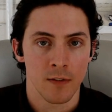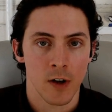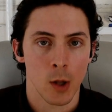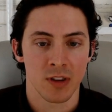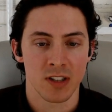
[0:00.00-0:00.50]

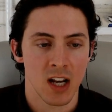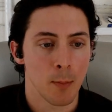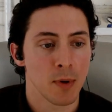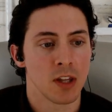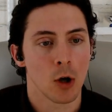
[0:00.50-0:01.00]
following the data,
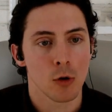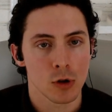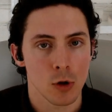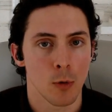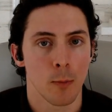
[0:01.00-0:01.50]
but then
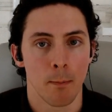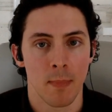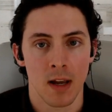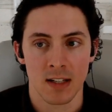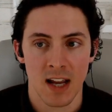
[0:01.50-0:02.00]
also
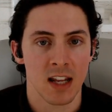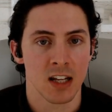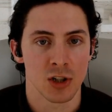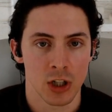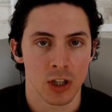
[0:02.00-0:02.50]
maintaining
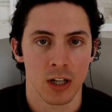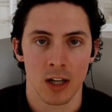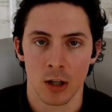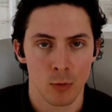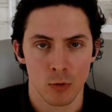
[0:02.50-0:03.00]
agility.
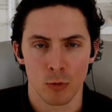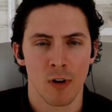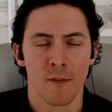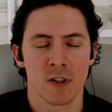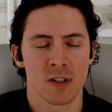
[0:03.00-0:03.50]
You you
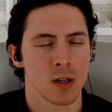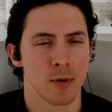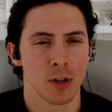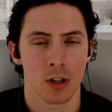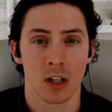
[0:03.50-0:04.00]
referenced some
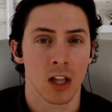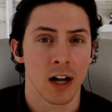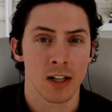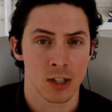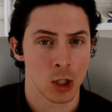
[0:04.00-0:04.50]
of the
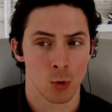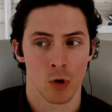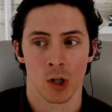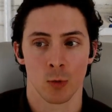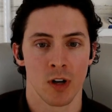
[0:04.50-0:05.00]
clients that you
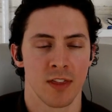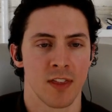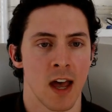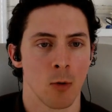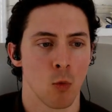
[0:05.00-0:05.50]
worked with
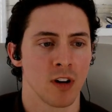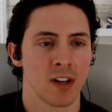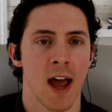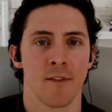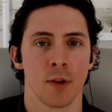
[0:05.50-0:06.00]
that wanted
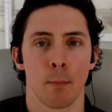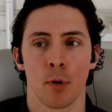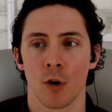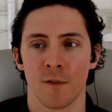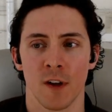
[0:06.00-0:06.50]
to have the
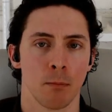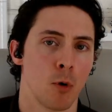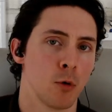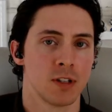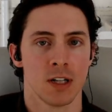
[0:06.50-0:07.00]
perfect
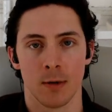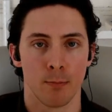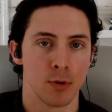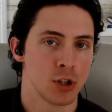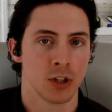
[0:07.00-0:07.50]
multi
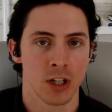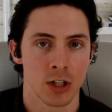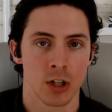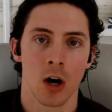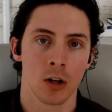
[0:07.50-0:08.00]

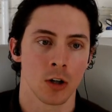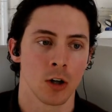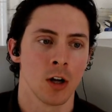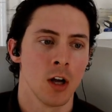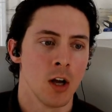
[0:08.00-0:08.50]
bajillion
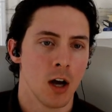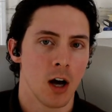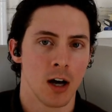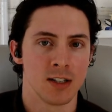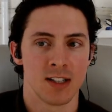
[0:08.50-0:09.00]
dollar
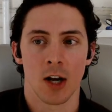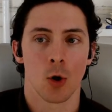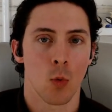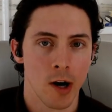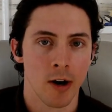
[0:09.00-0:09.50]
uh, data
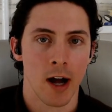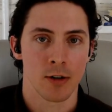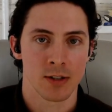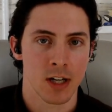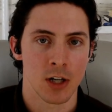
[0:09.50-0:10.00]

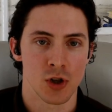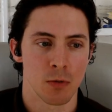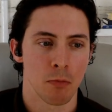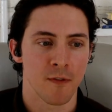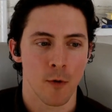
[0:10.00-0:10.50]
warehouse
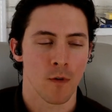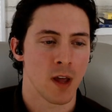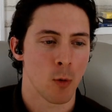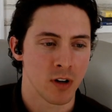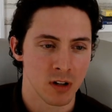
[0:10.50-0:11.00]
engine before
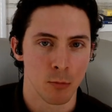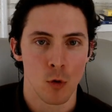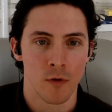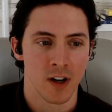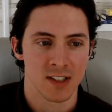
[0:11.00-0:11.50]
they wanted to
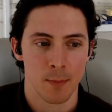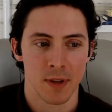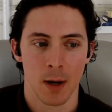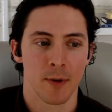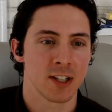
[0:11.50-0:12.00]
move on
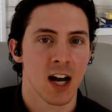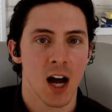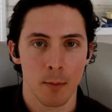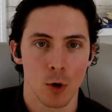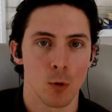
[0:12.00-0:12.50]
something. by the
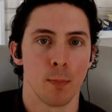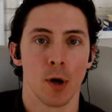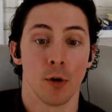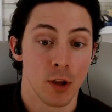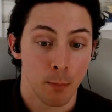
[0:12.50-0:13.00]
time you
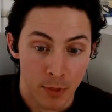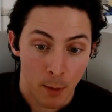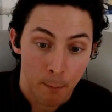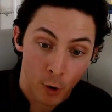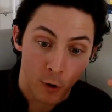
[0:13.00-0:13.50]
build the
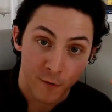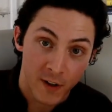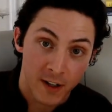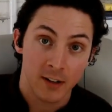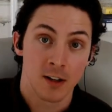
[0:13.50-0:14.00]
the
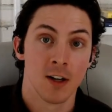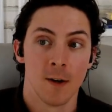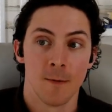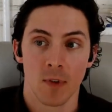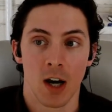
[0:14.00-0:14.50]
perfect
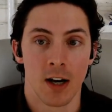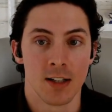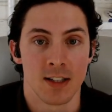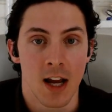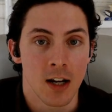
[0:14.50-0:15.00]
uh,
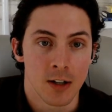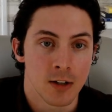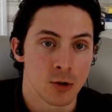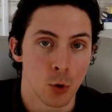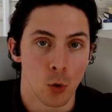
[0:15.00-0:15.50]
data
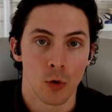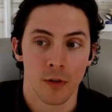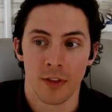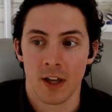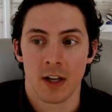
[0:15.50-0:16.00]
tool,
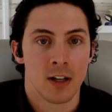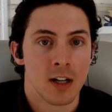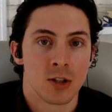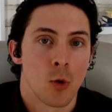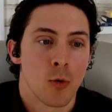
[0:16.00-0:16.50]
then
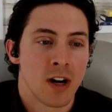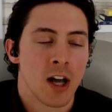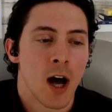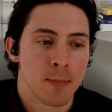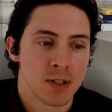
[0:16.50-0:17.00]
it's already
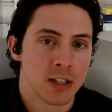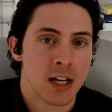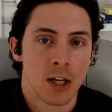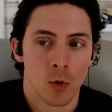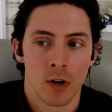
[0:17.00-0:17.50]

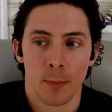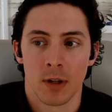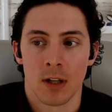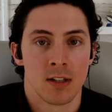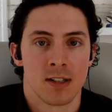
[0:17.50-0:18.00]
obsolete or it,
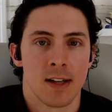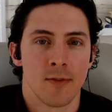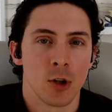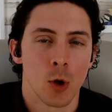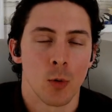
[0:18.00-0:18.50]
it doesn't
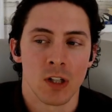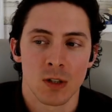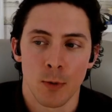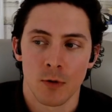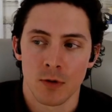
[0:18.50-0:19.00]
even do what it's
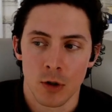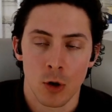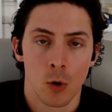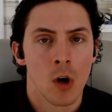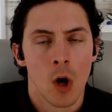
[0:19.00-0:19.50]
supposed to
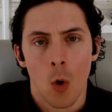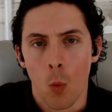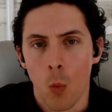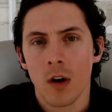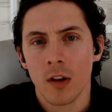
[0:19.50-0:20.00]
do.
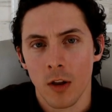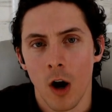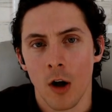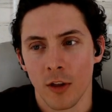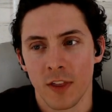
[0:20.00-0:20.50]
One of the
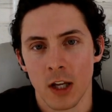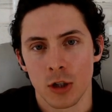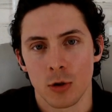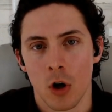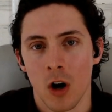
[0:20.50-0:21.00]
other
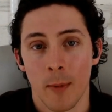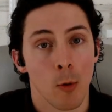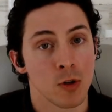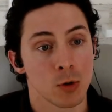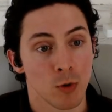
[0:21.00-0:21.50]
things you talk
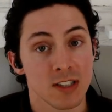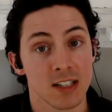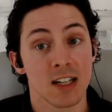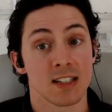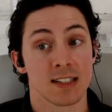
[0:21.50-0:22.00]
about, which once
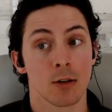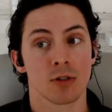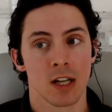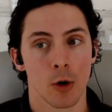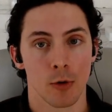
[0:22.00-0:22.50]
again
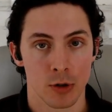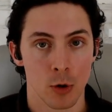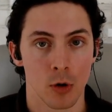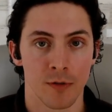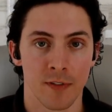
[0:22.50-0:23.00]
sounds
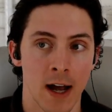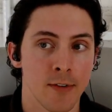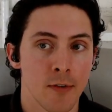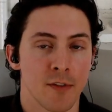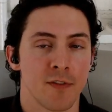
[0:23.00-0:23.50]
counterintuitive, I've
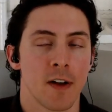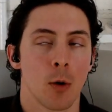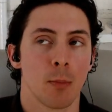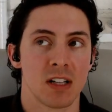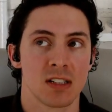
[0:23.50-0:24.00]
even
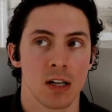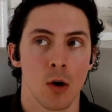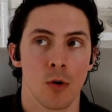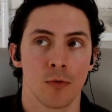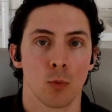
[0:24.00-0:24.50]
found
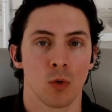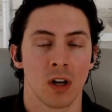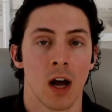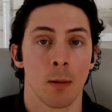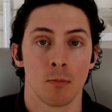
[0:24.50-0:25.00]
myself when
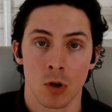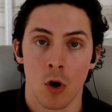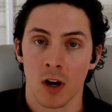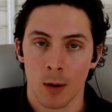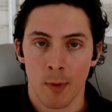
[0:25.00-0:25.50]
I'm
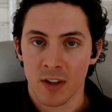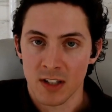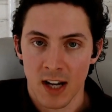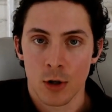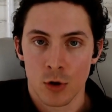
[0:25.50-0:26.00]
talking about the
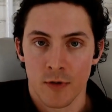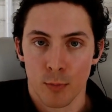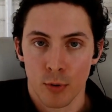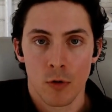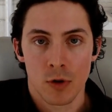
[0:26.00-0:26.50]
data driven
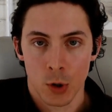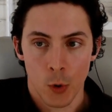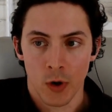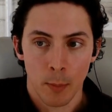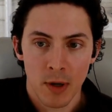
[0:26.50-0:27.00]
approach to
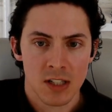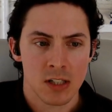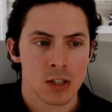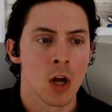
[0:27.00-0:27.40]
growing a business,